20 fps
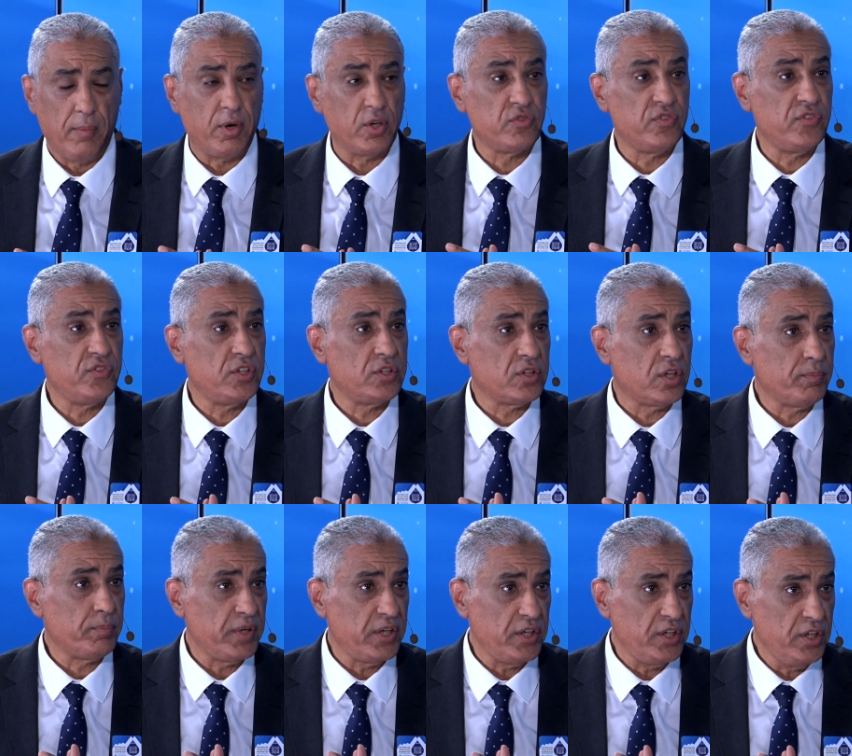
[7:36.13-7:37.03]
about 50
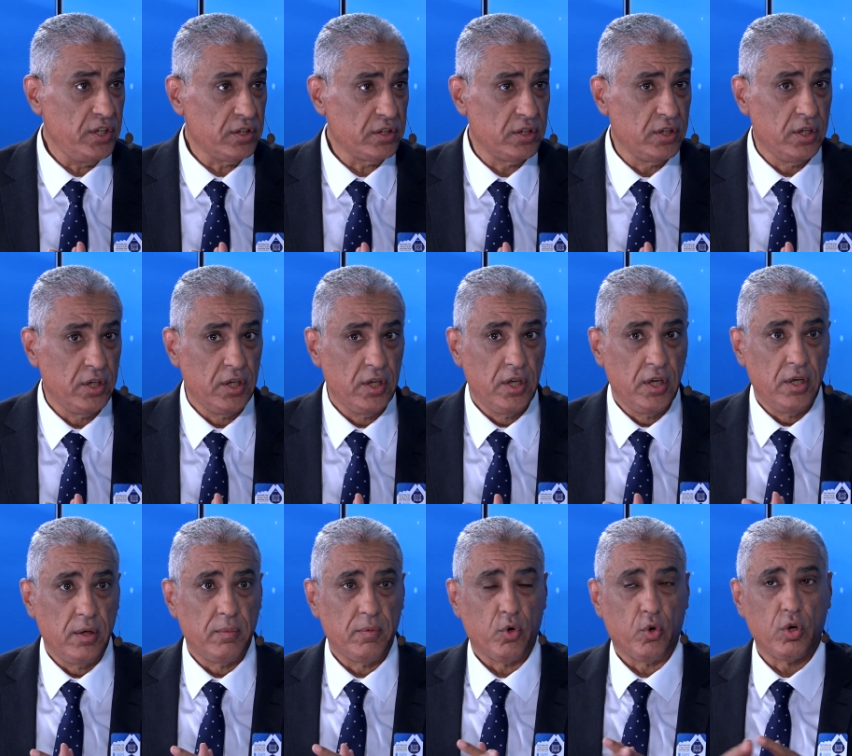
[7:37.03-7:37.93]
tons per year.
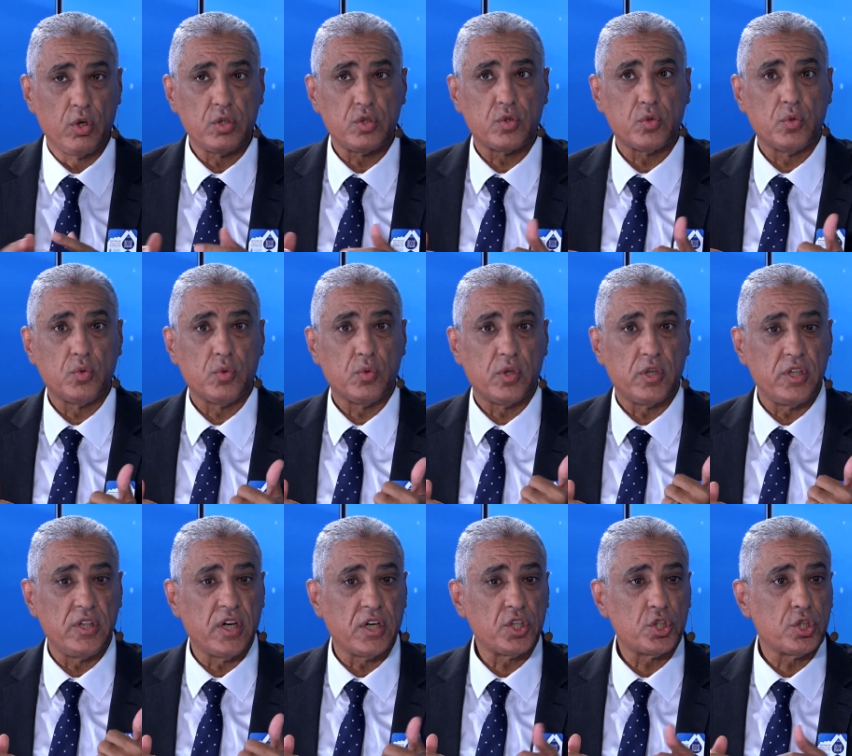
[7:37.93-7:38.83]
Also,
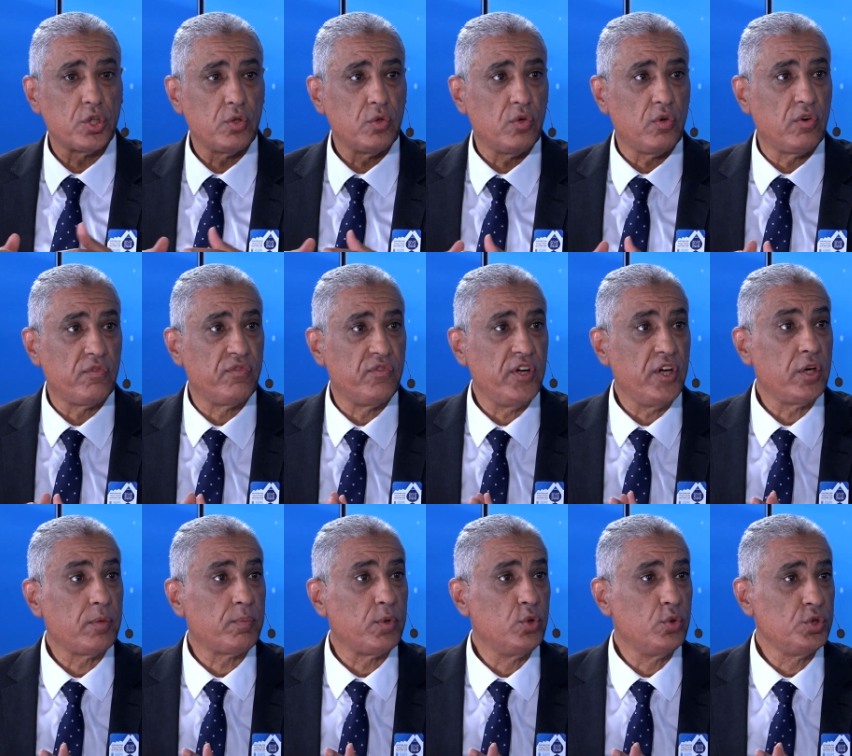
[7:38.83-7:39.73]
reduction of
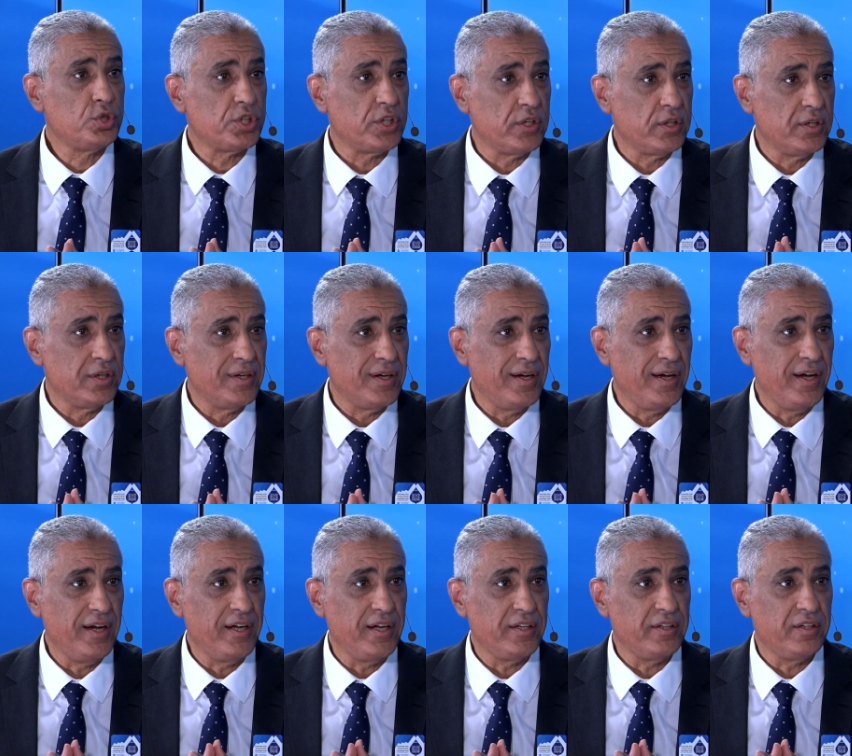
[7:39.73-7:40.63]
air pollution
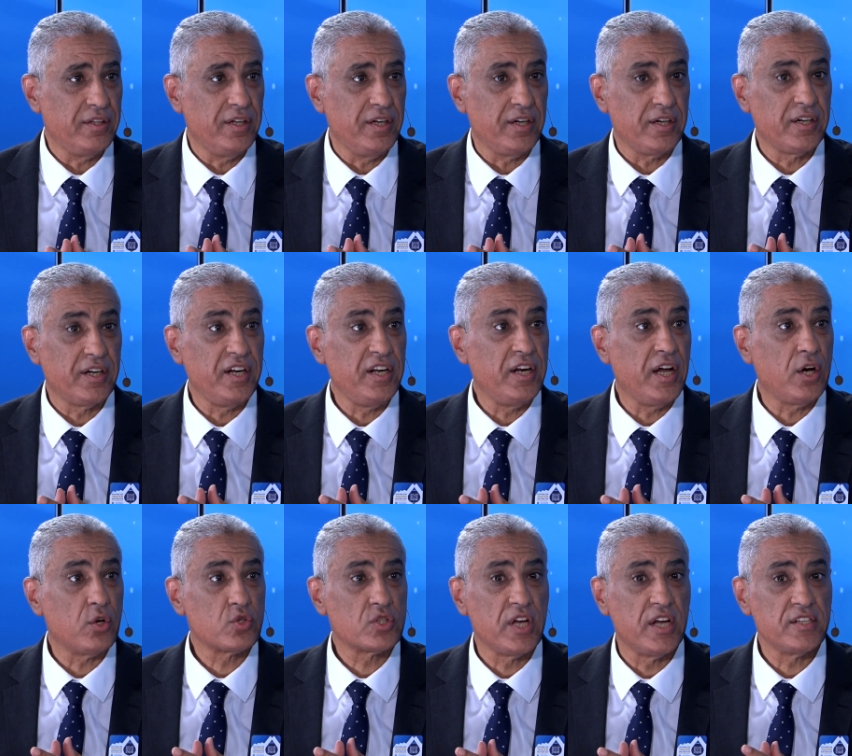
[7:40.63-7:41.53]
and
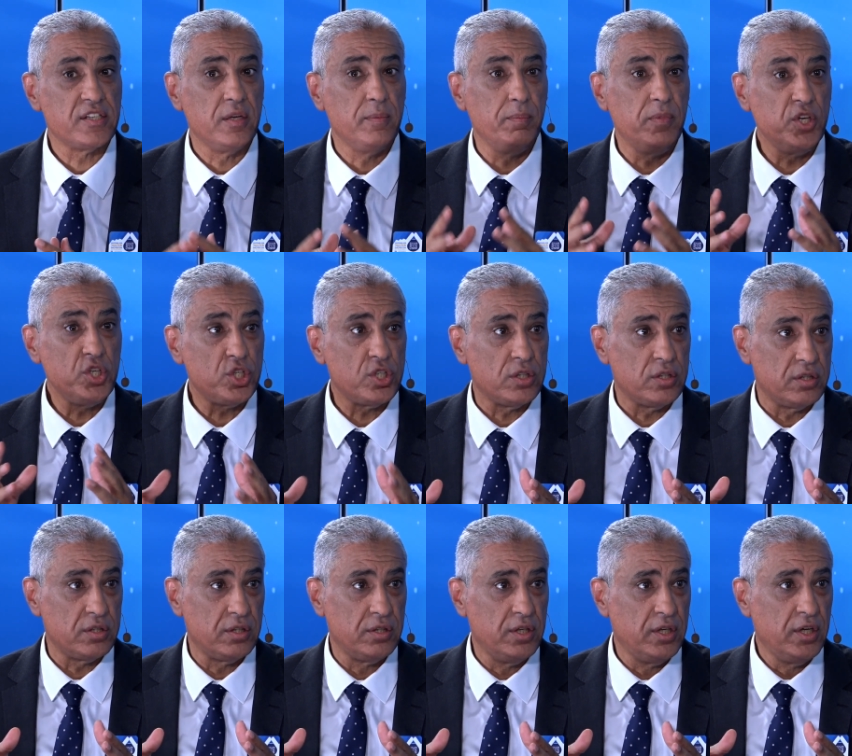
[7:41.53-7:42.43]
greenhouse gas
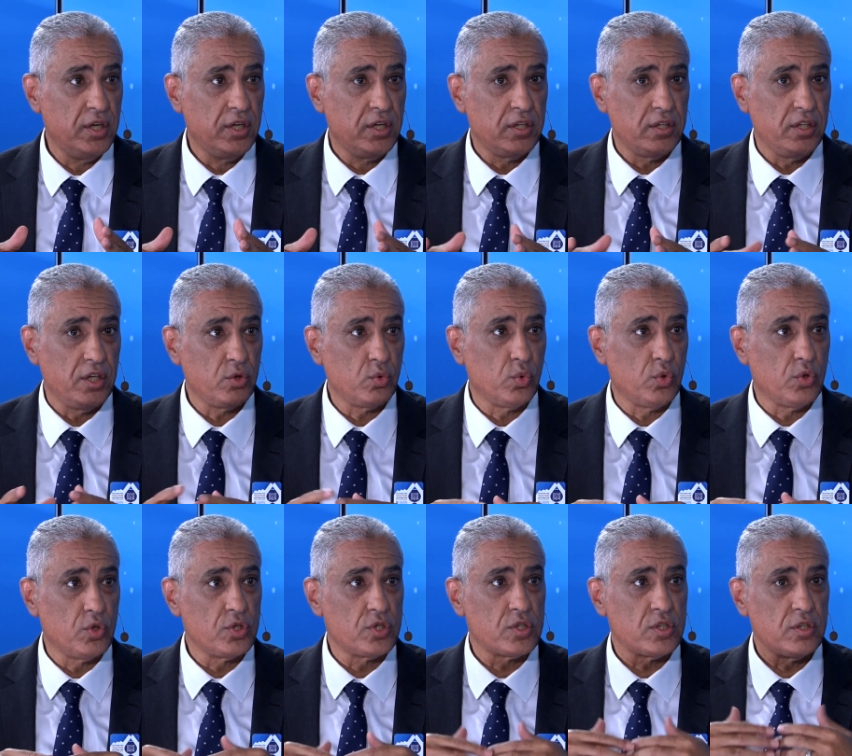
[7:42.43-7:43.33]
emission. That
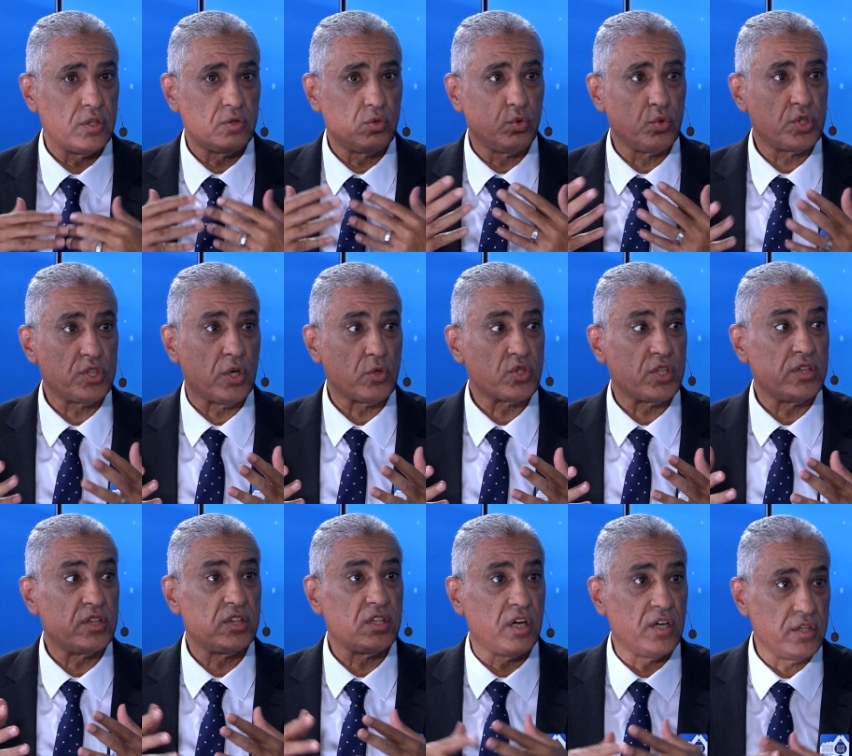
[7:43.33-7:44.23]
was
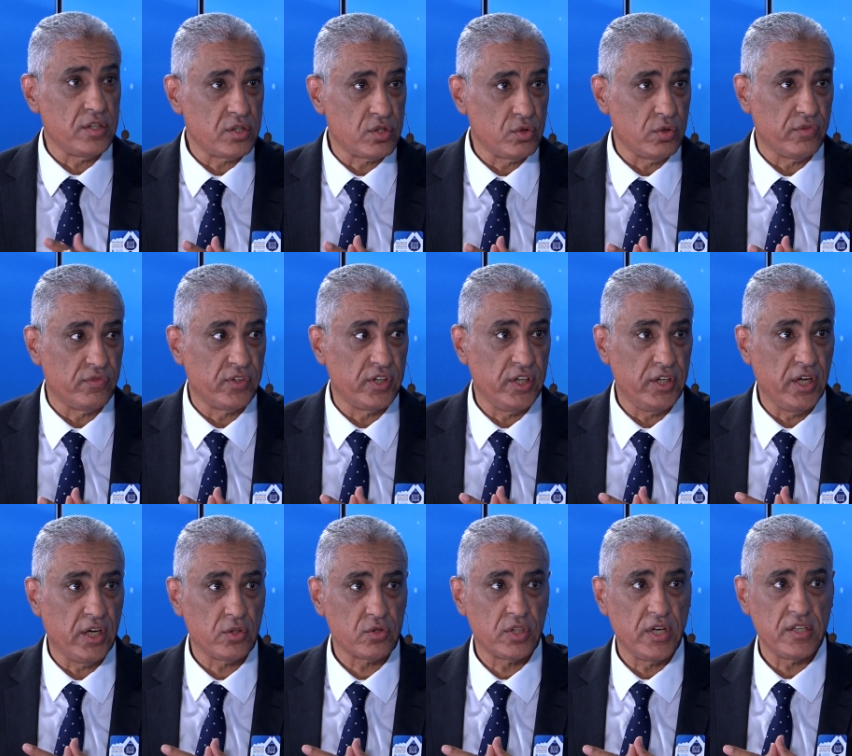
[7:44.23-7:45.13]
2,000 tons of
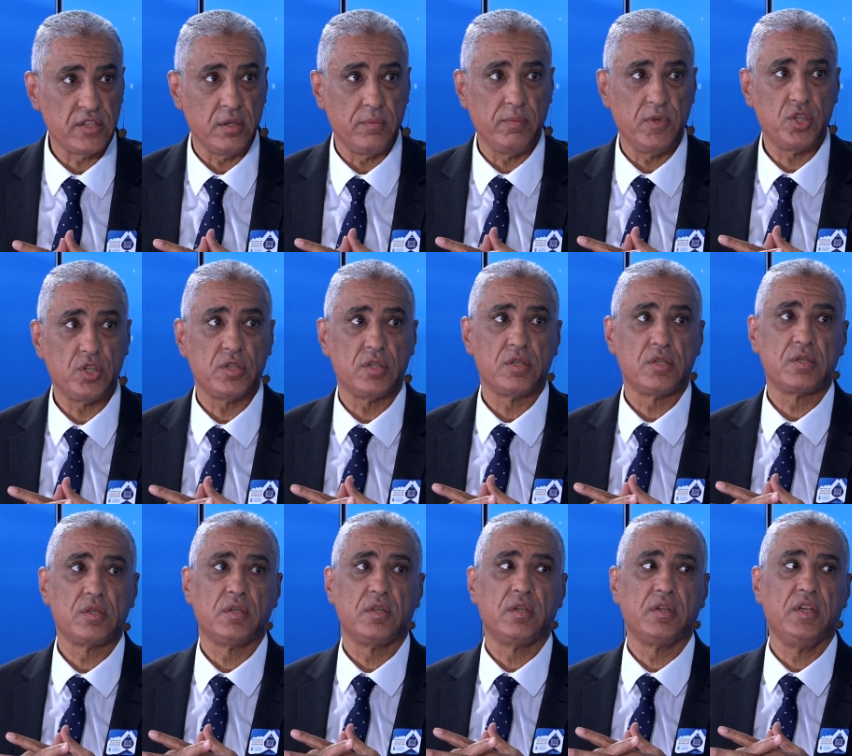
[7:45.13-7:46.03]
greenhouse gas
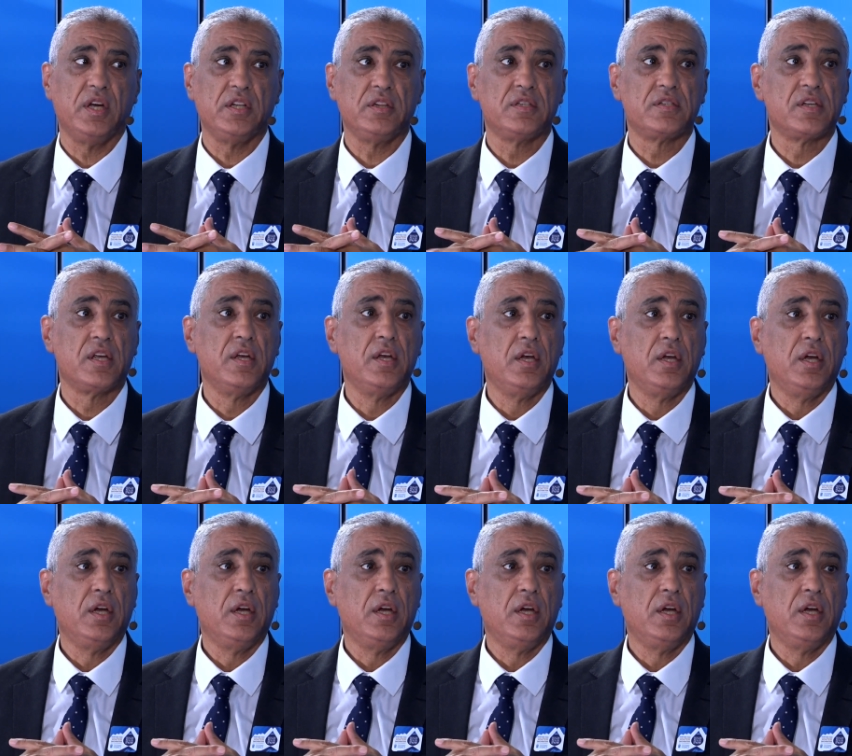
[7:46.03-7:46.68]
emissions that's